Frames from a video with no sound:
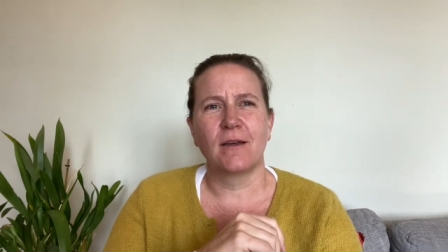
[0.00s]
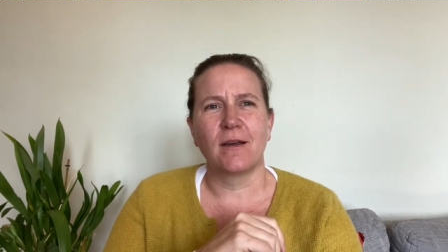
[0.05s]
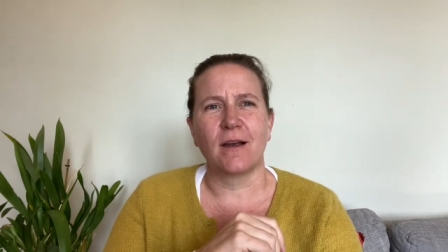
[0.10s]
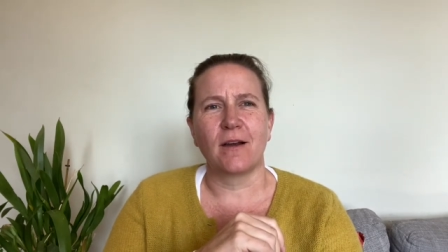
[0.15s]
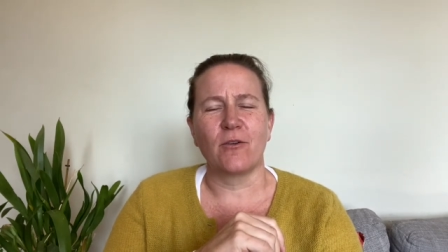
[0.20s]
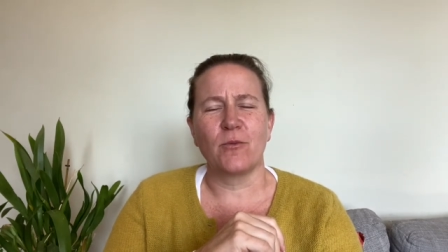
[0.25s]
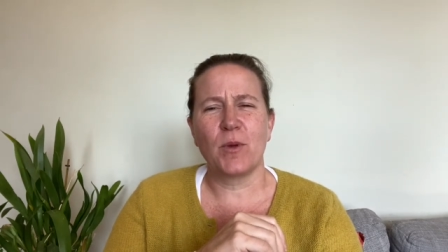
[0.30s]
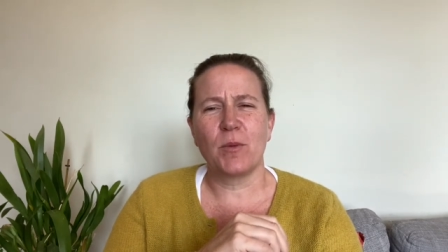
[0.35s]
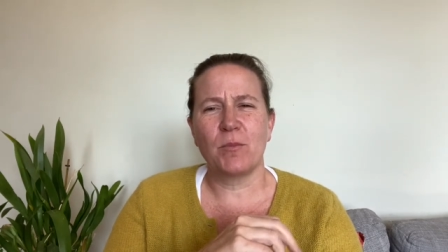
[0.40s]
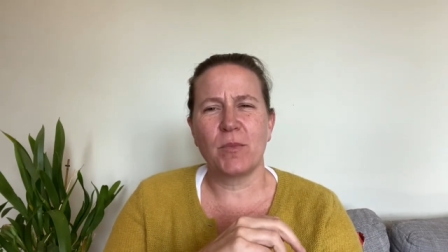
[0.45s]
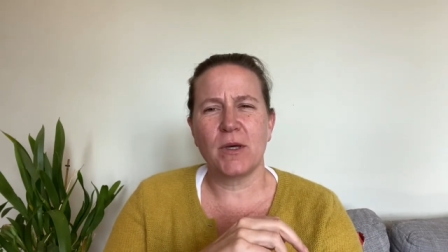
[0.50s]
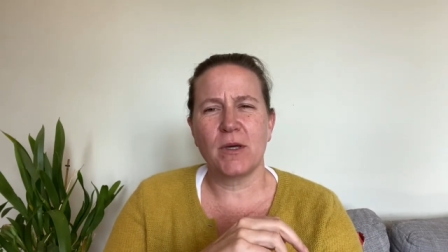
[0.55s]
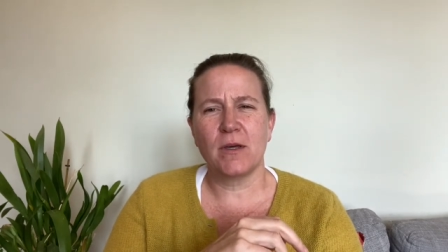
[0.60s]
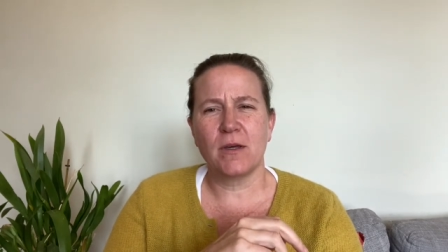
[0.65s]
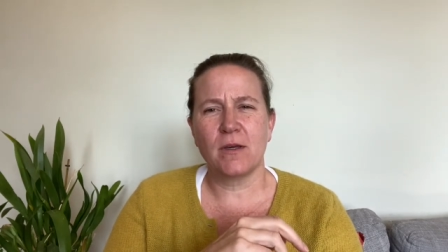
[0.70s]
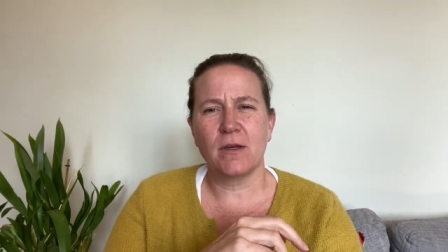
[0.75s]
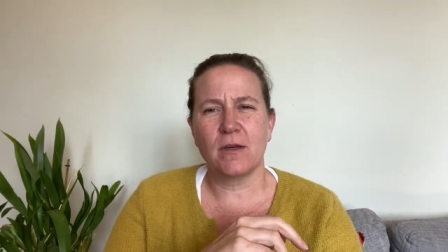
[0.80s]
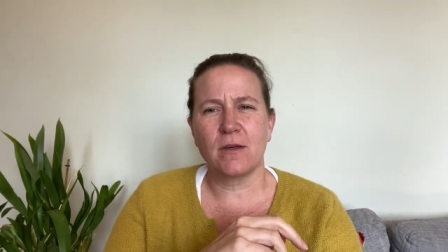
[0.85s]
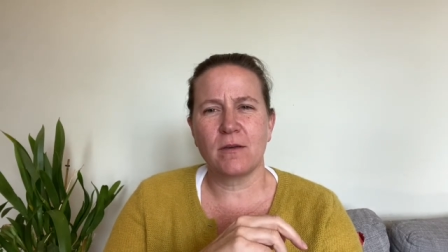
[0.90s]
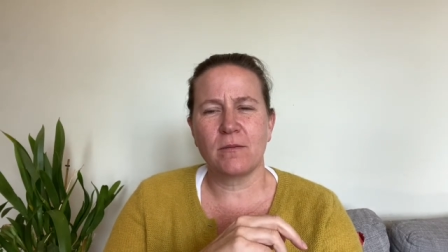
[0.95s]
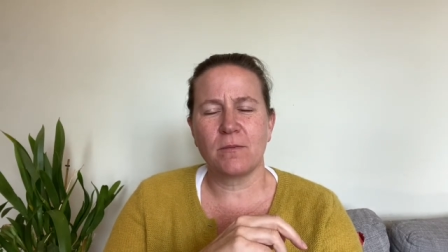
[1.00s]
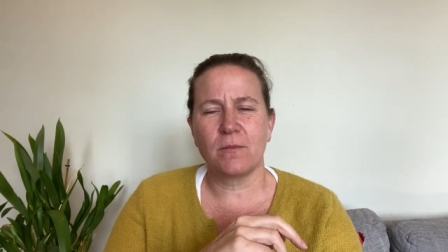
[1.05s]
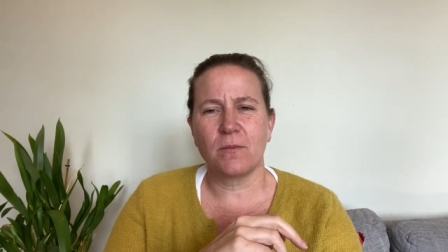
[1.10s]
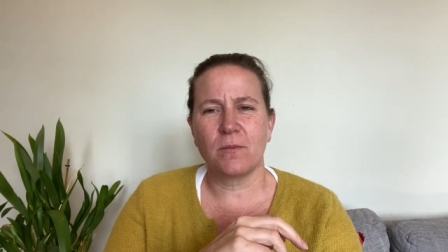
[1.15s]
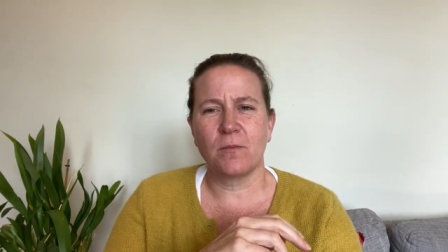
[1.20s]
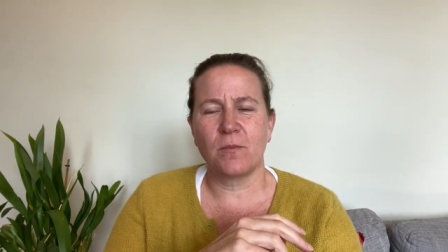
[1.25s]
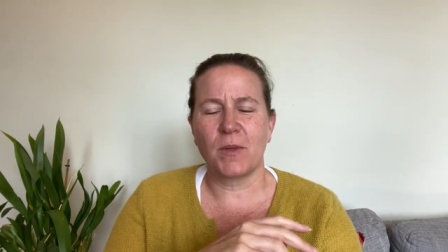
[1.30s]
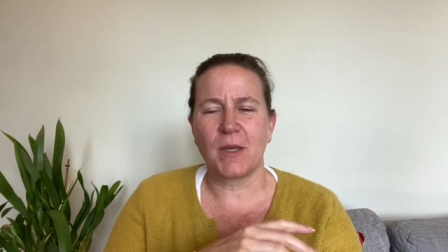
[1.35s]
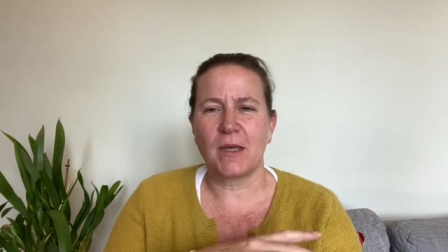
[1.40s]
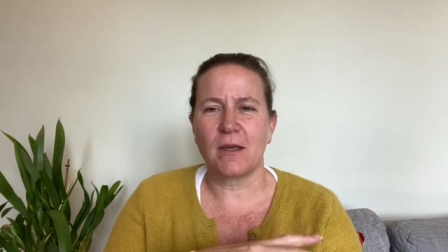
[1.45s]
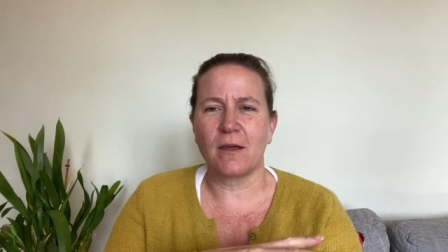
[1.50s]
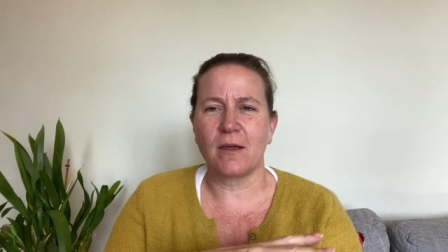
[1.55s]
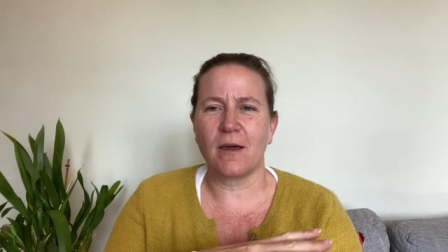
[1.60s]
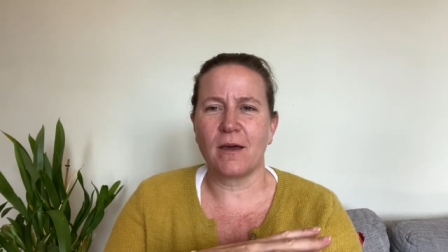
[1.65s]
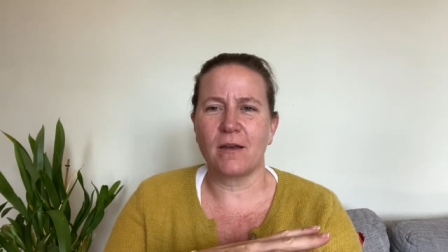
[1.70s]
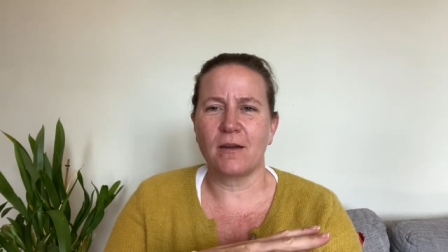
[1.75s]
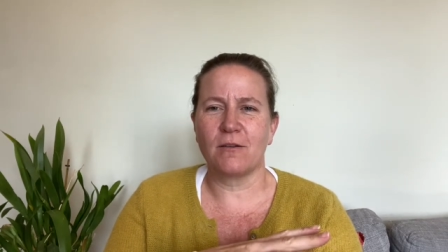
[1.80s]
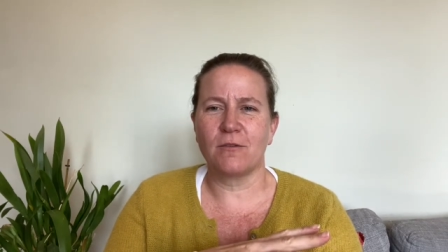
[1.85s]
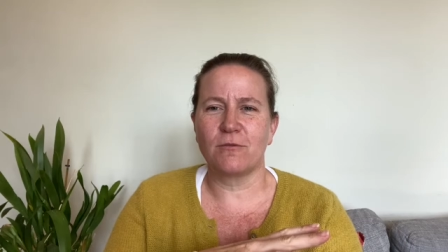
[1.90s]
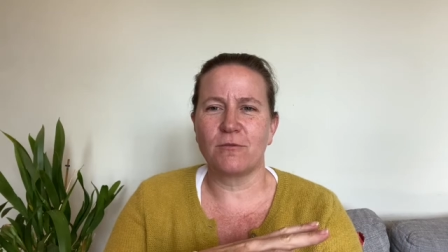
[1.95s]
I remember being
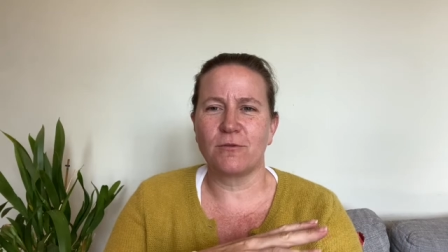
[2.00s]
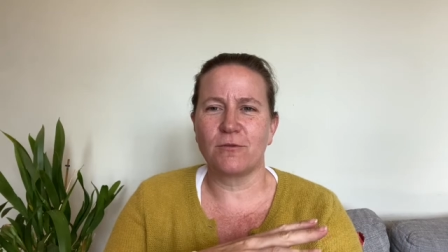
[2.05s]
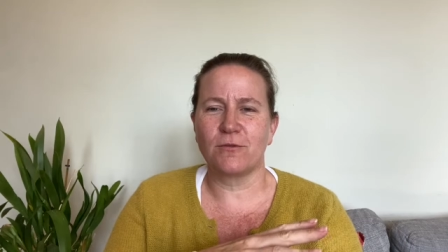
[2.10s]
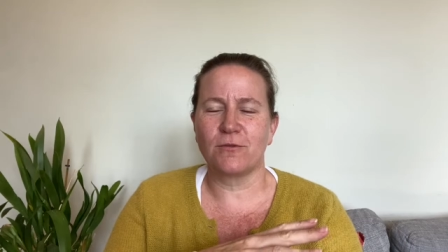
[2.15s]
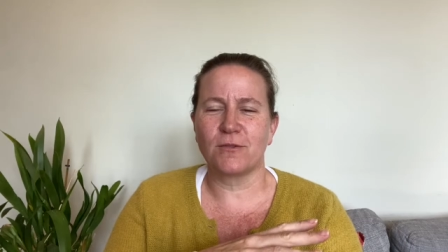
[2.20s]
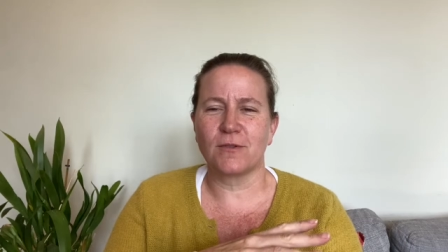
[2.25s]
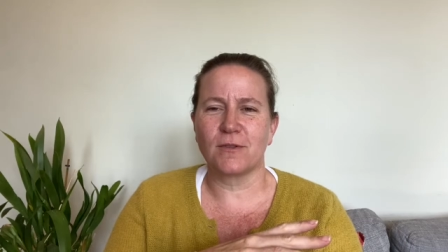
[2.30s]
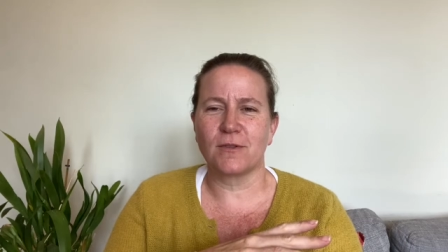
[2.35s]
kind of